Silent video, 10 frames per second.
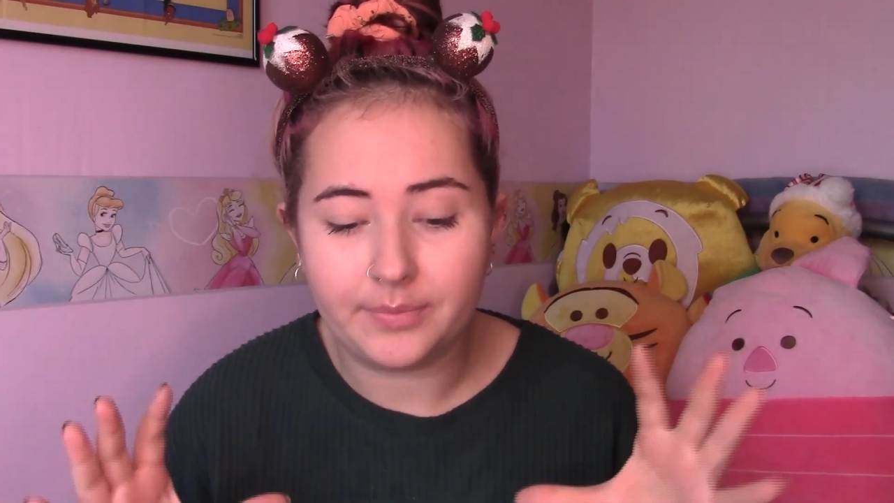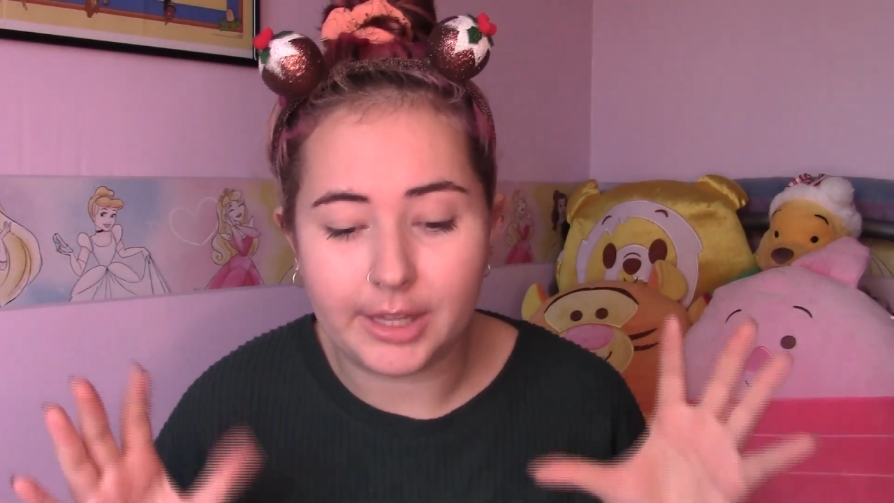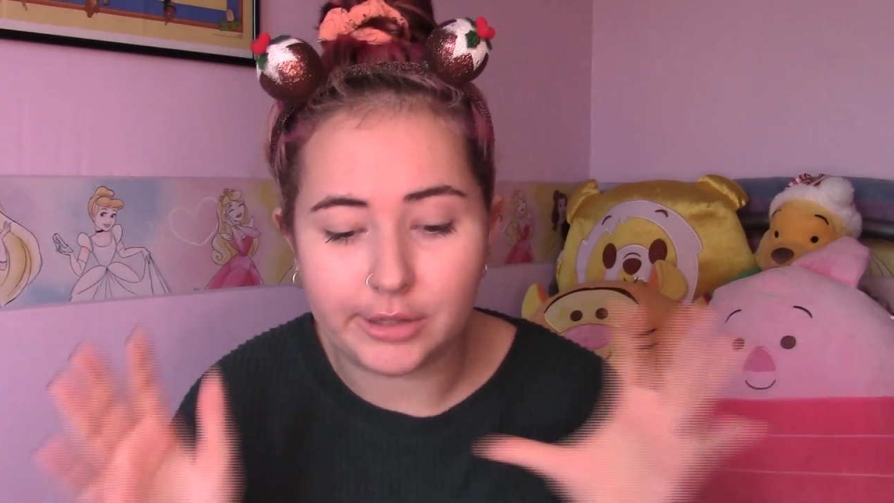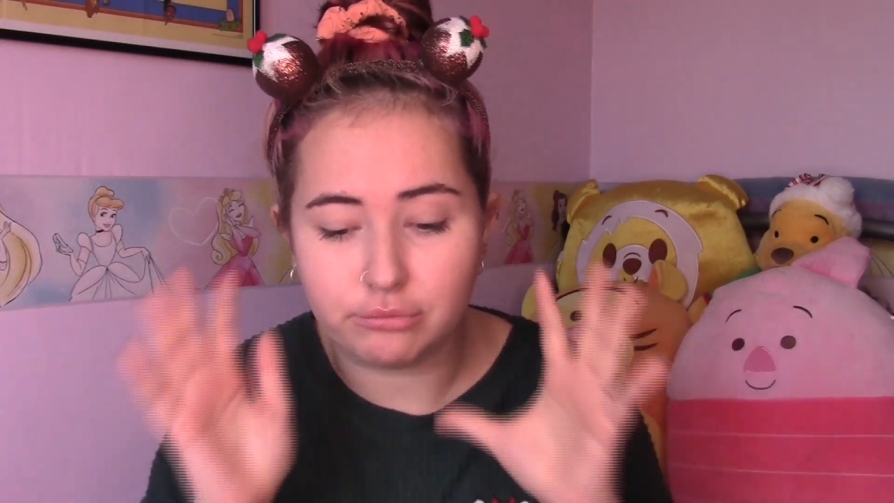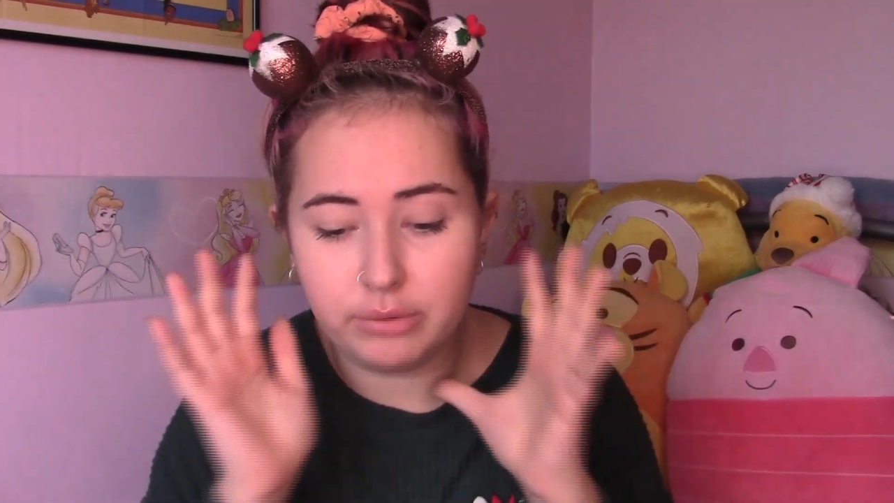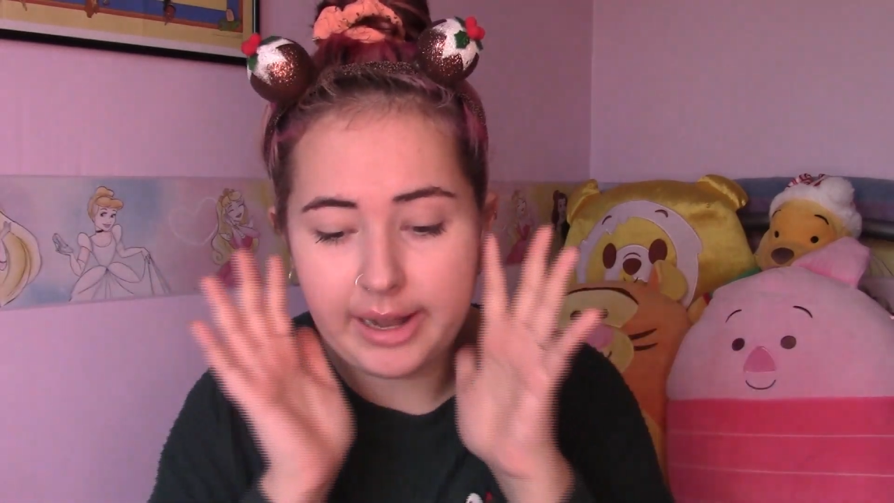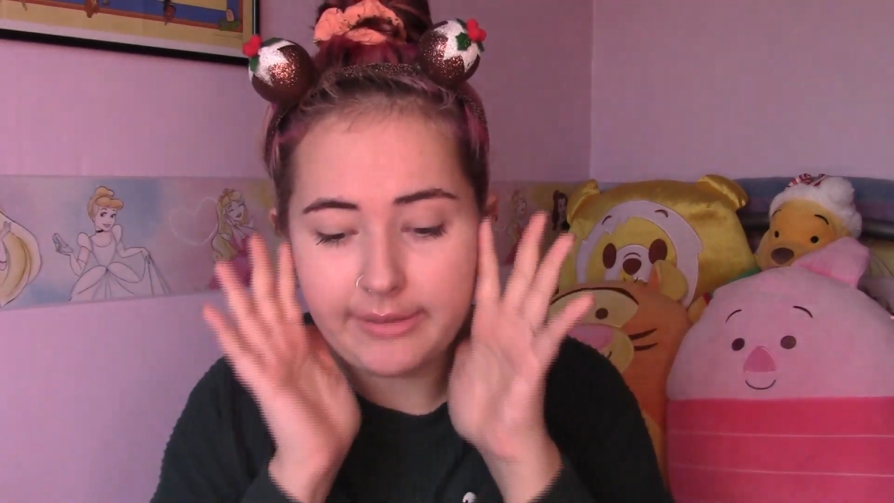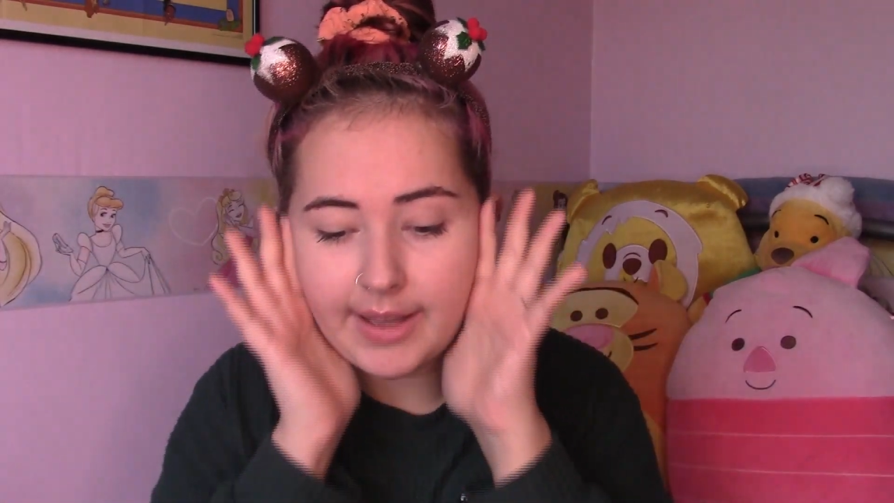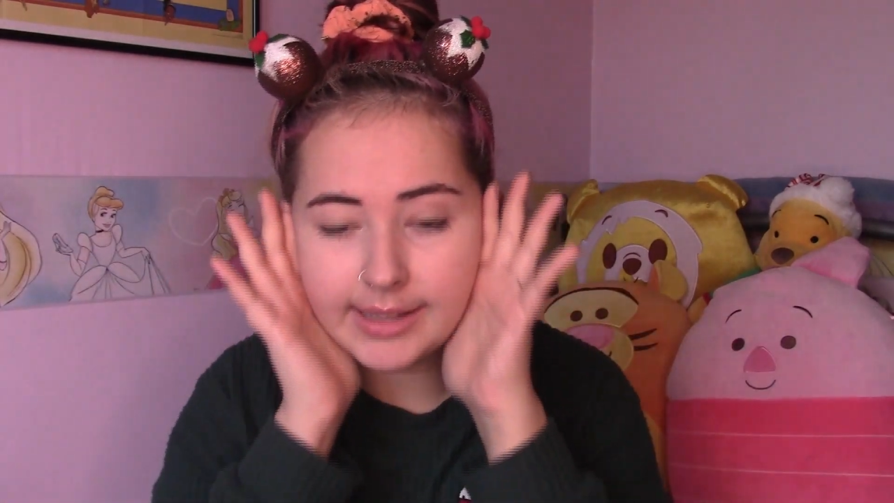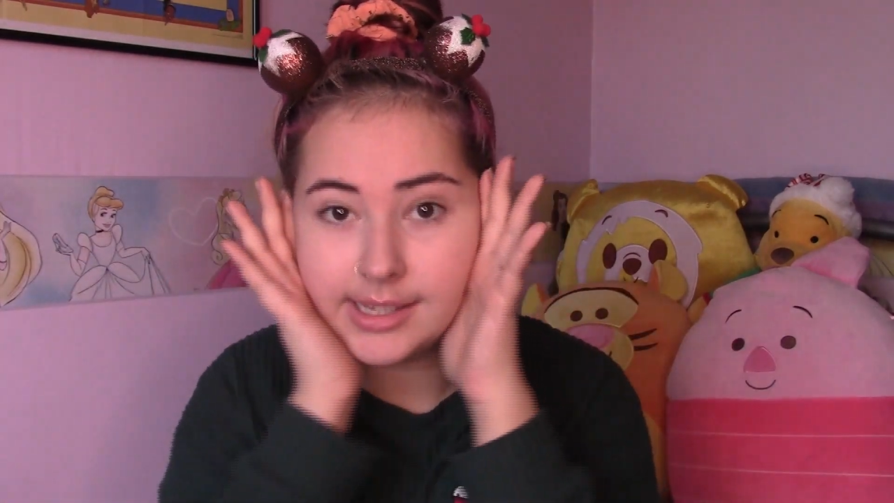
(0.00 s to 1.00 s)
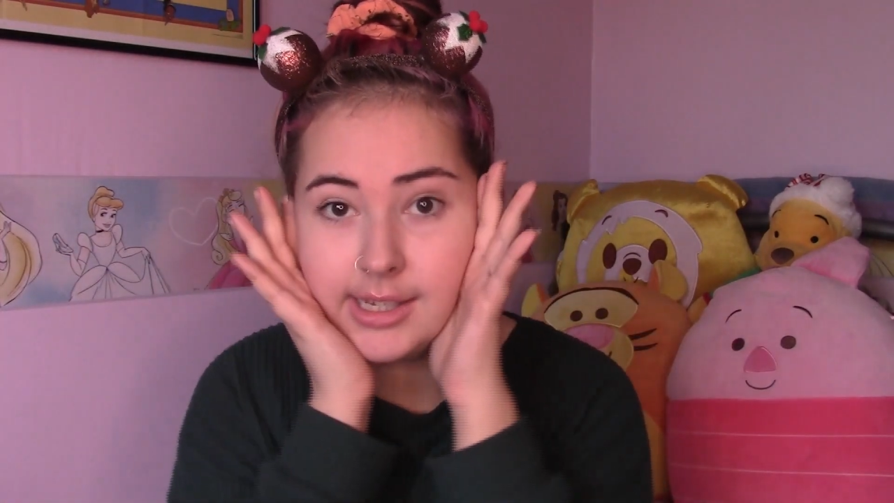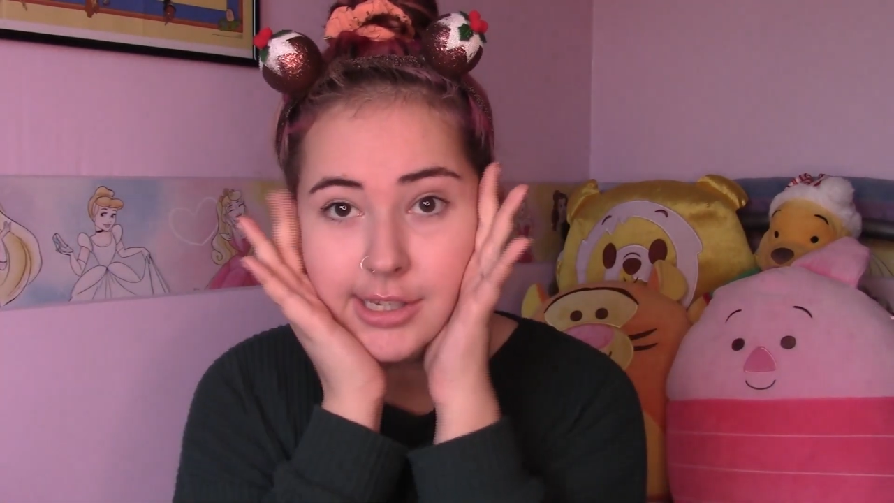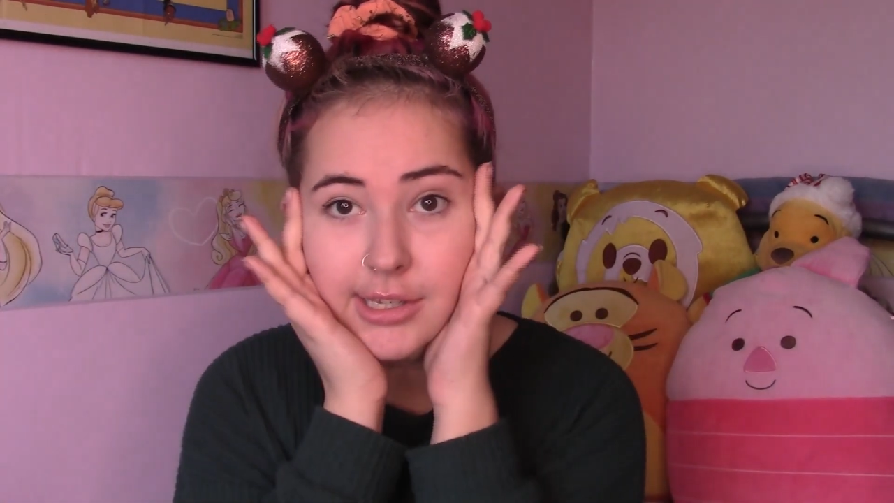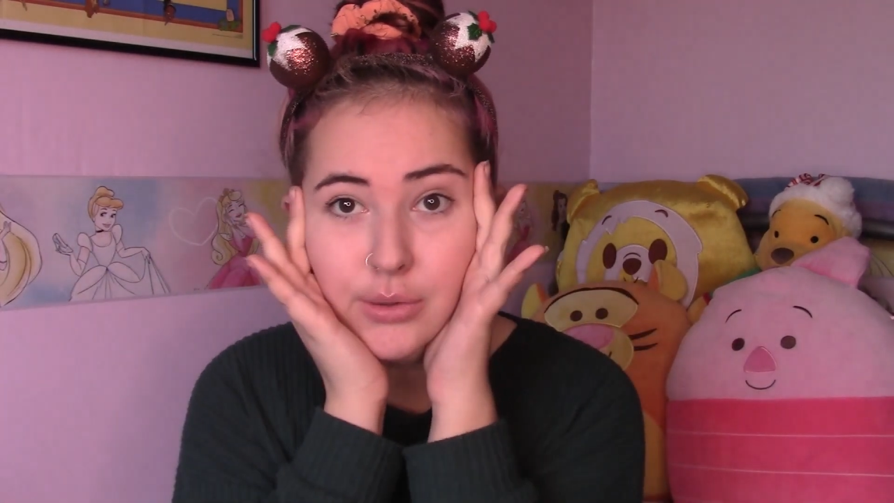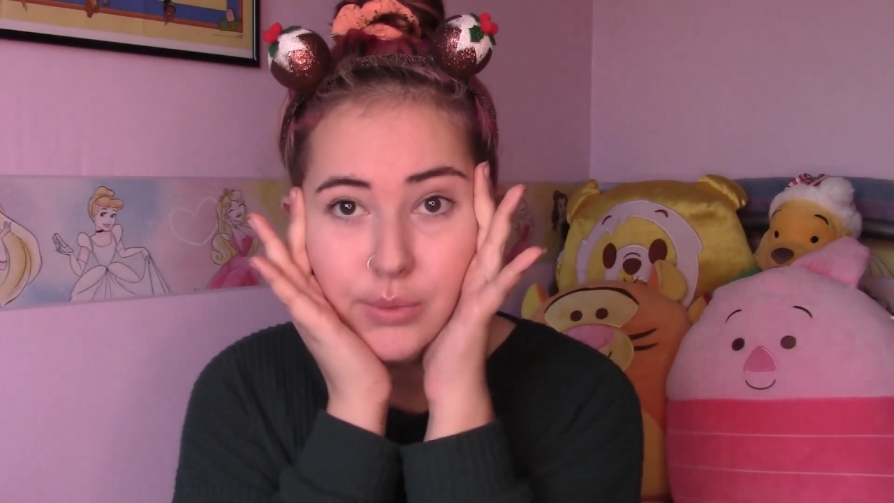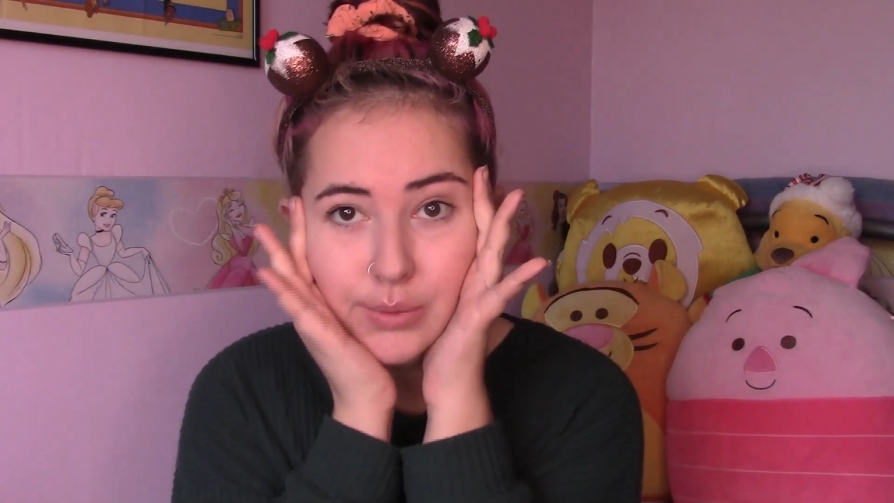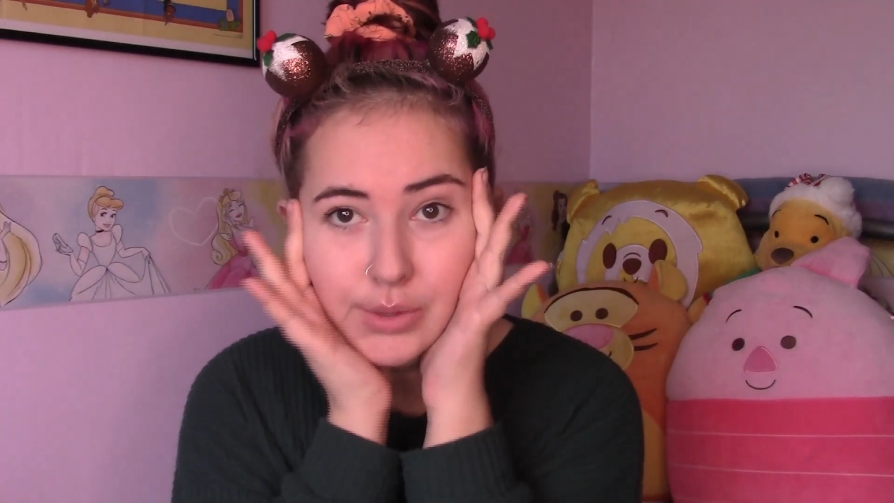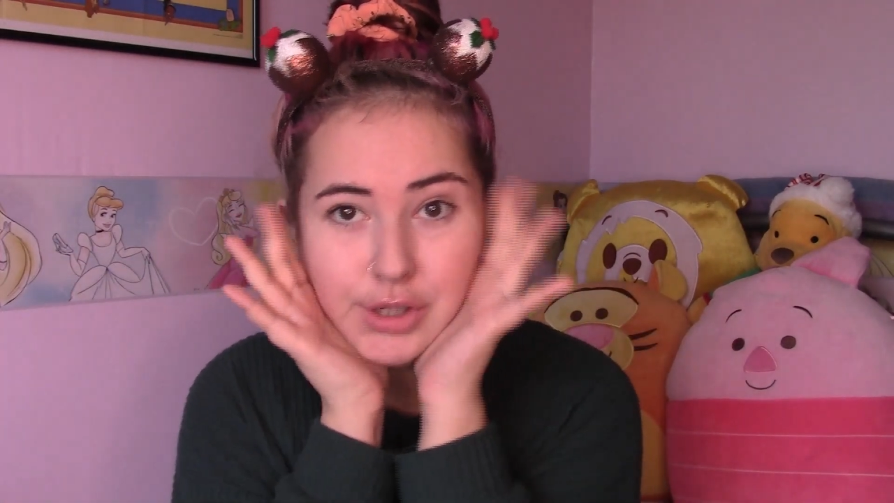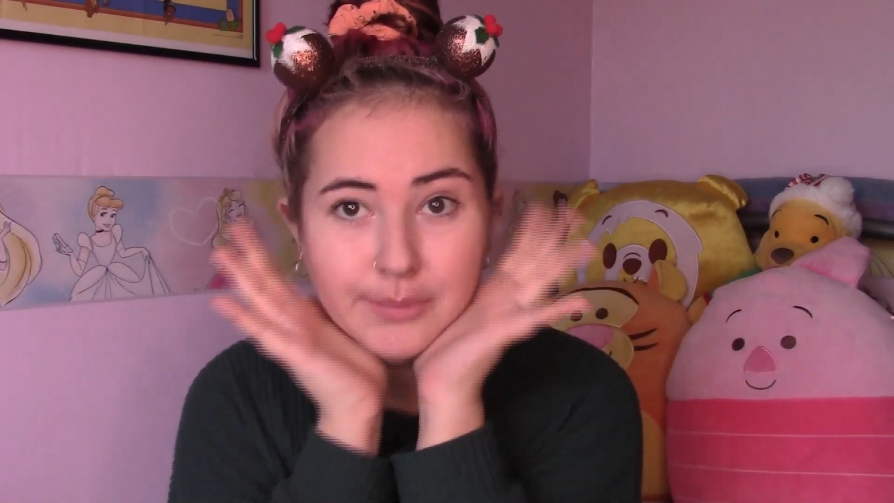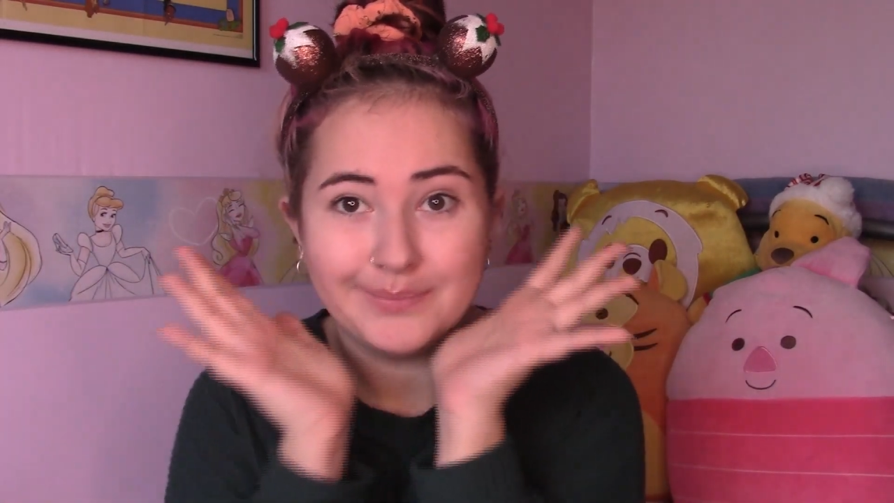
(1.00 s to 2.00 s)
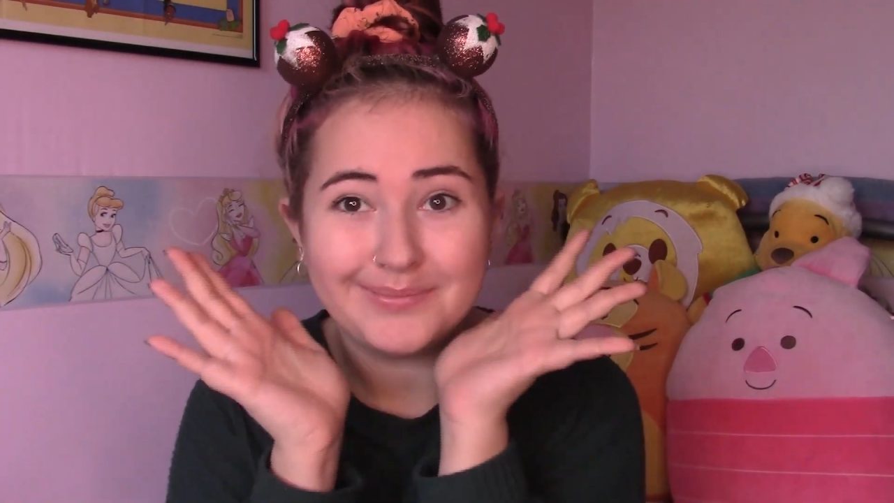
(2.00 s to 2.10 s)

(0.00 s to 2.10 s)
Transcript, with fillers: it's really fancy, it's huge.